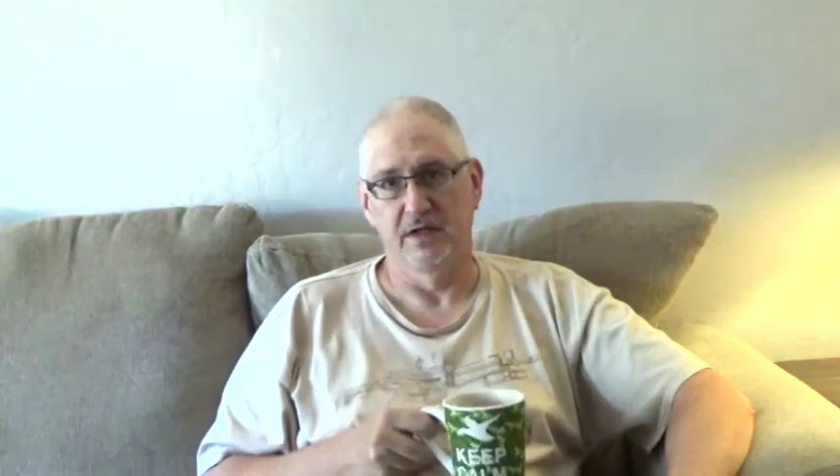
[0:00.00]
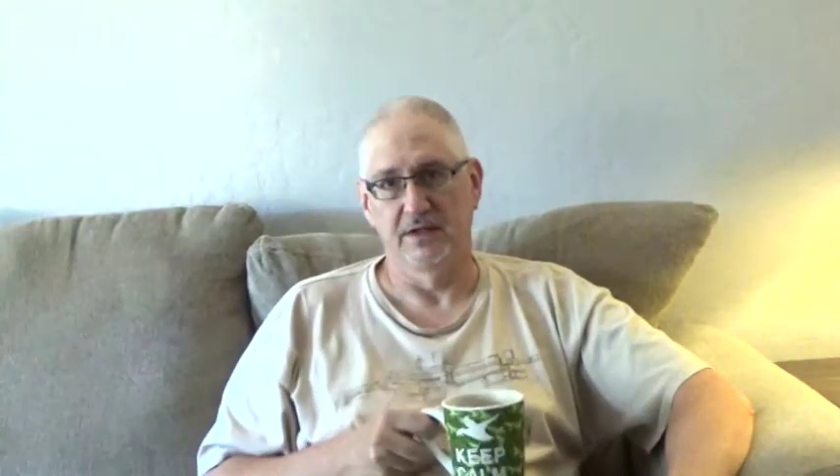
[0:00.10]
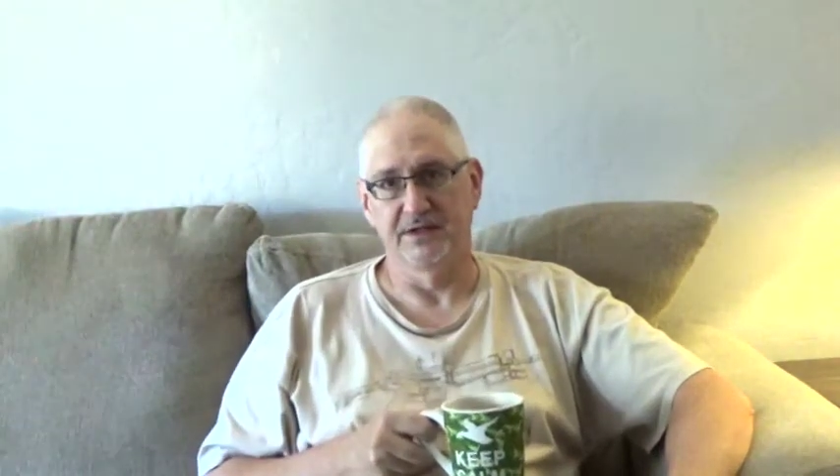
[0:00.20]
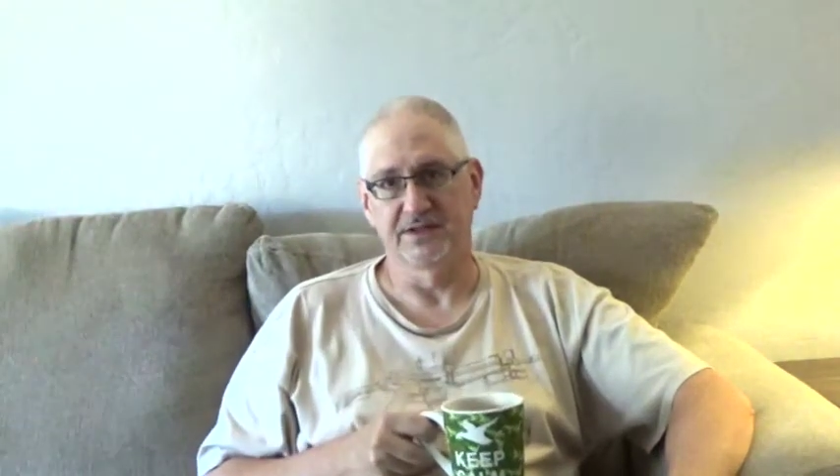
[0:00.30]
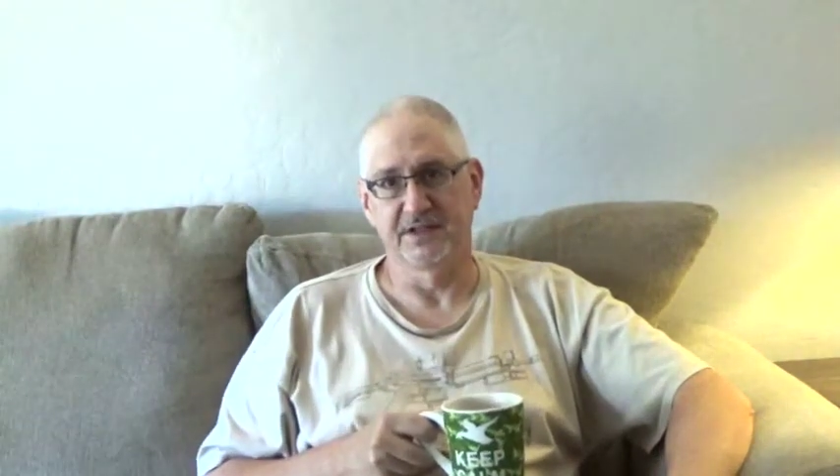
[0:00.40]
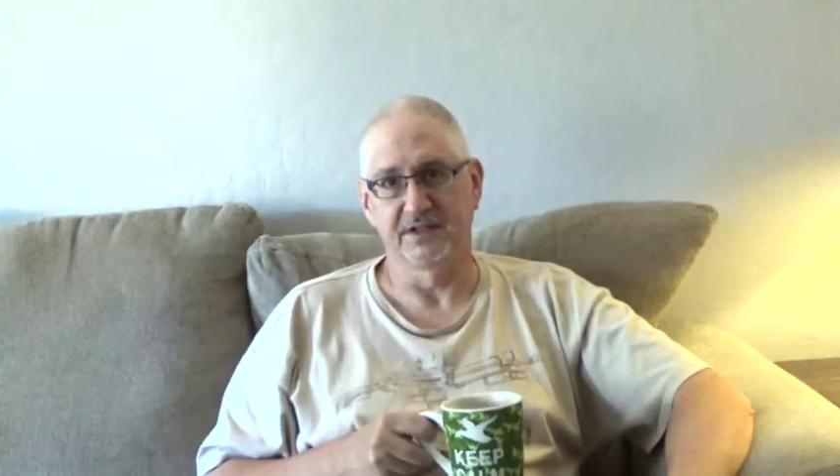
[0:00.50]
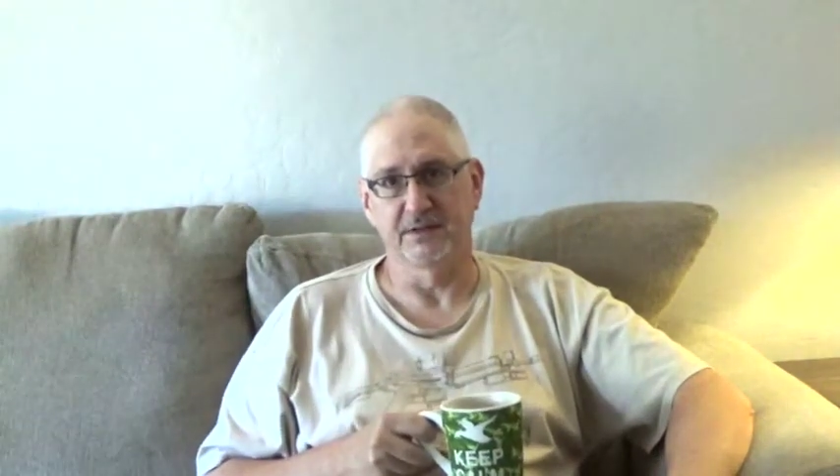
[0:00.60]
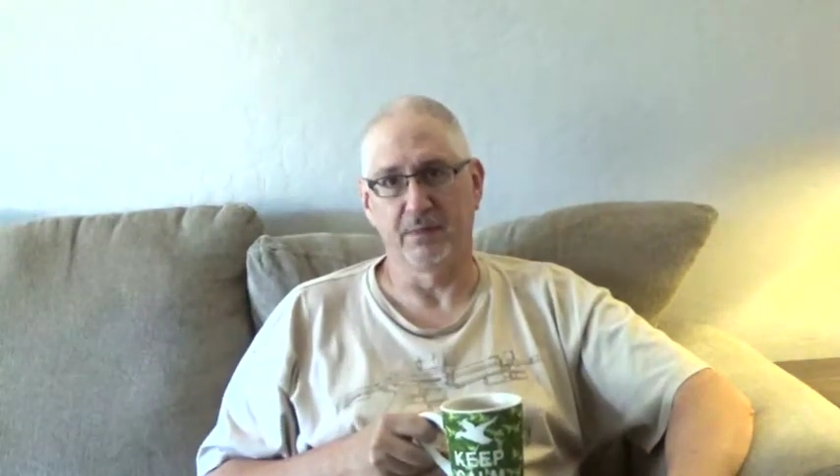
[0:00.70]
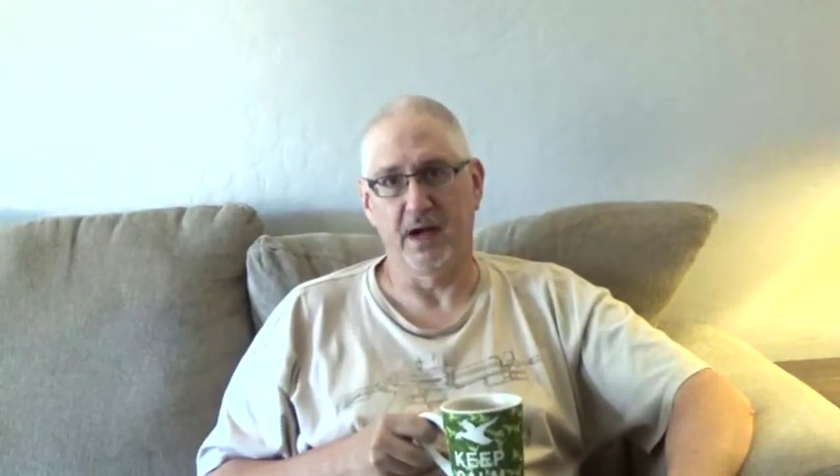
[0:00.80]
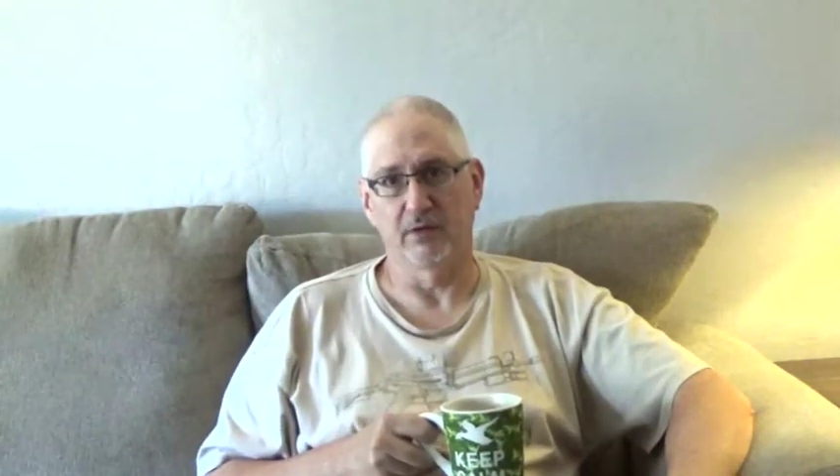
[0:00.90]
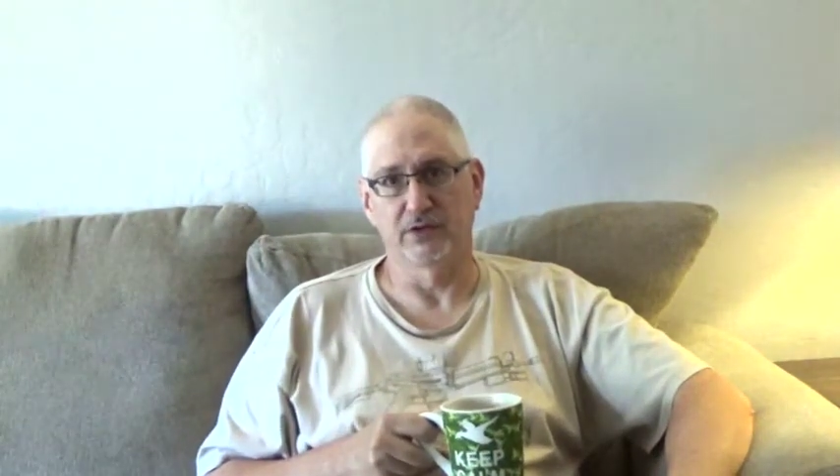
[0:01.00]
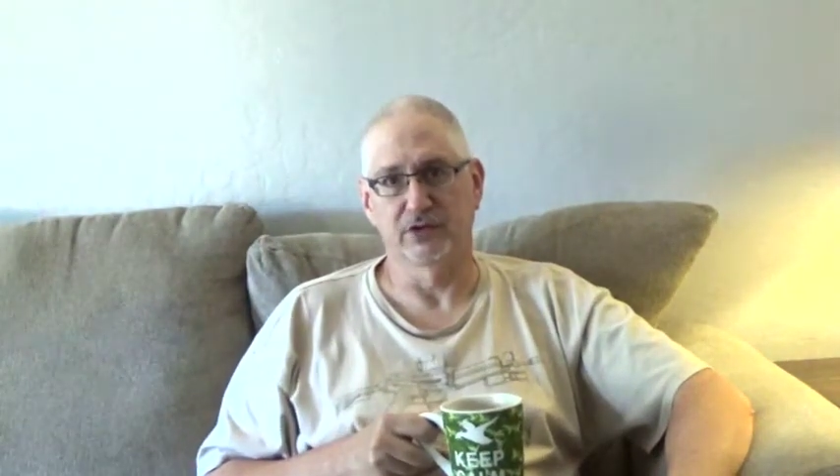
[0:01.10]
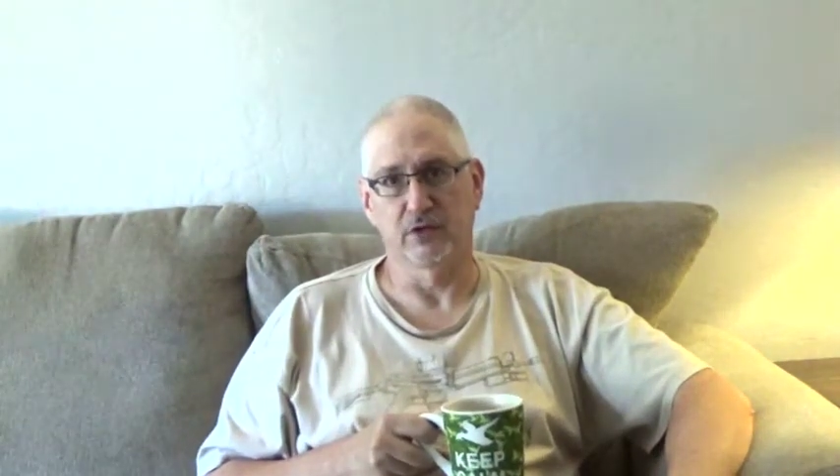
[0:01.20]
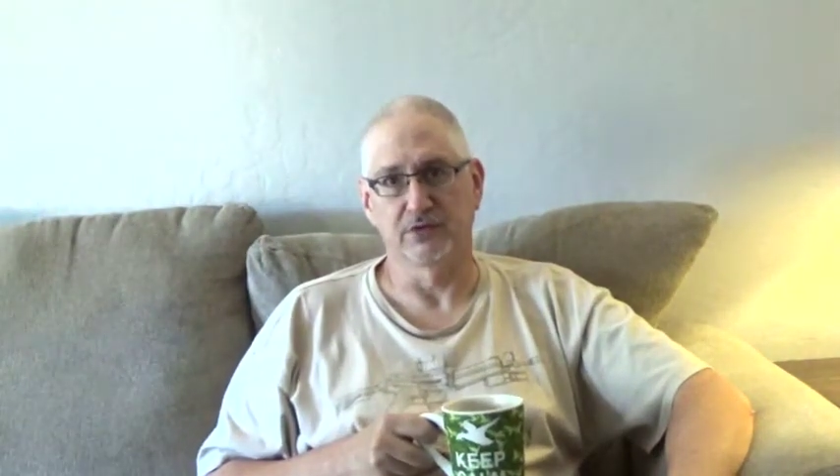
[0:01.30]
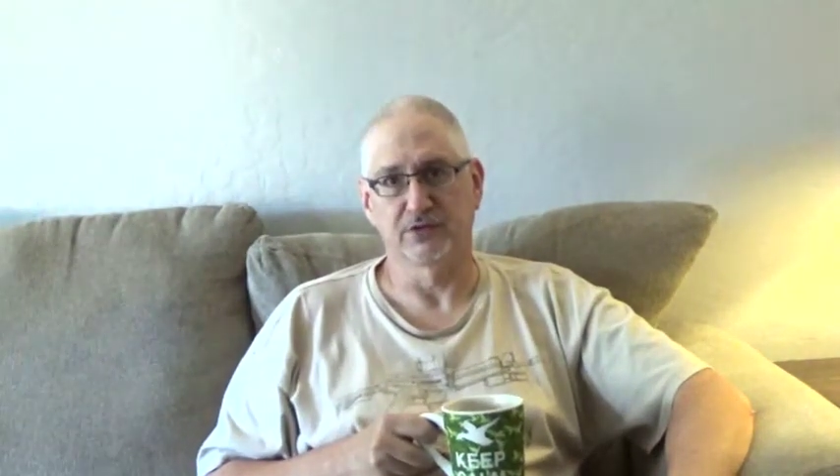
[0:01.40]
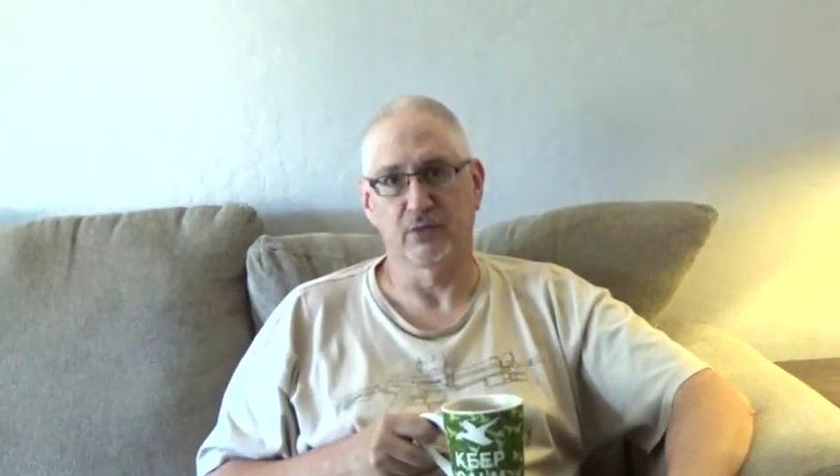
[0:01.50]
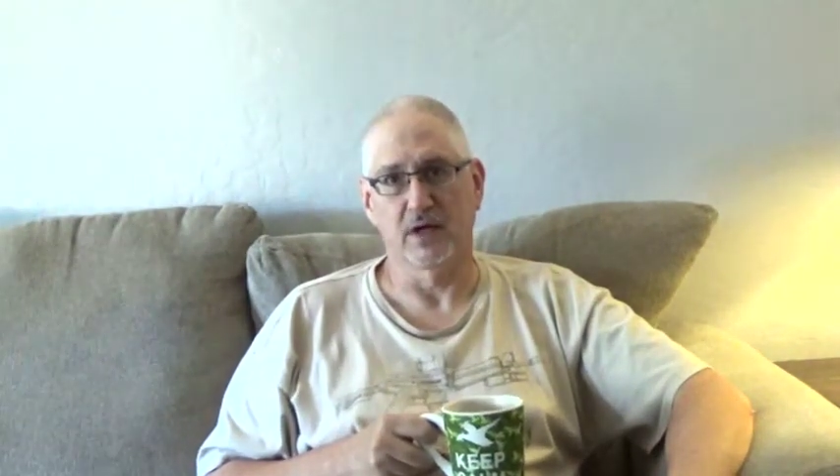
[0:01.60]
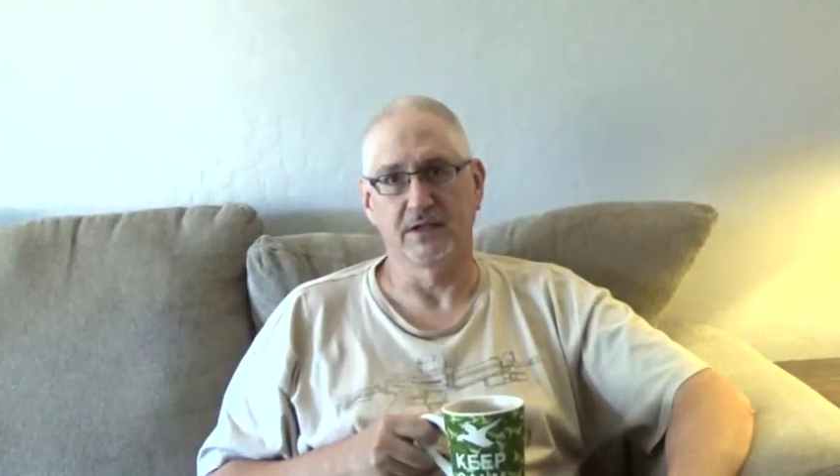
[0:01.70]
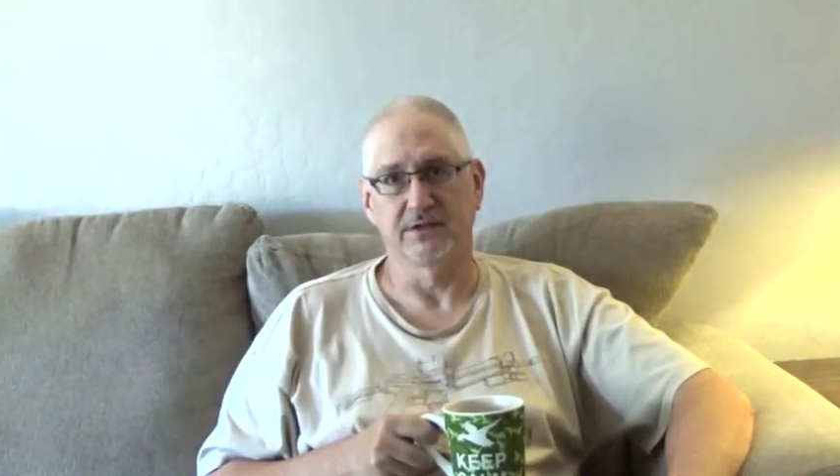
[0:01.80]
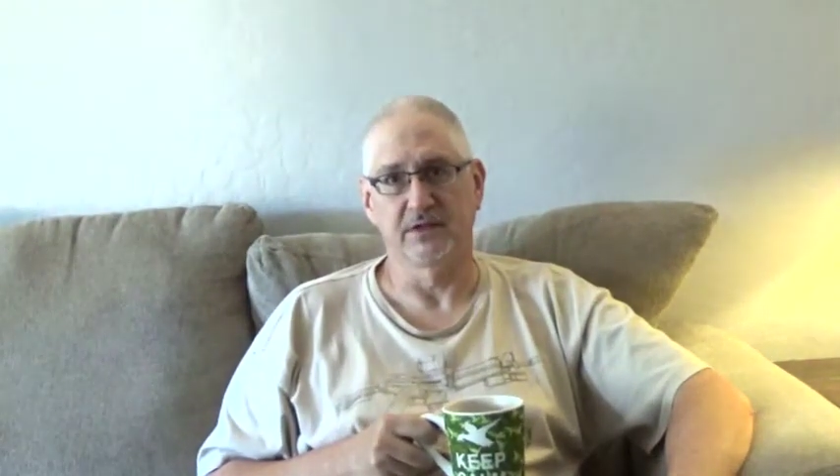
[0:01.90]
is getting the powder charge right.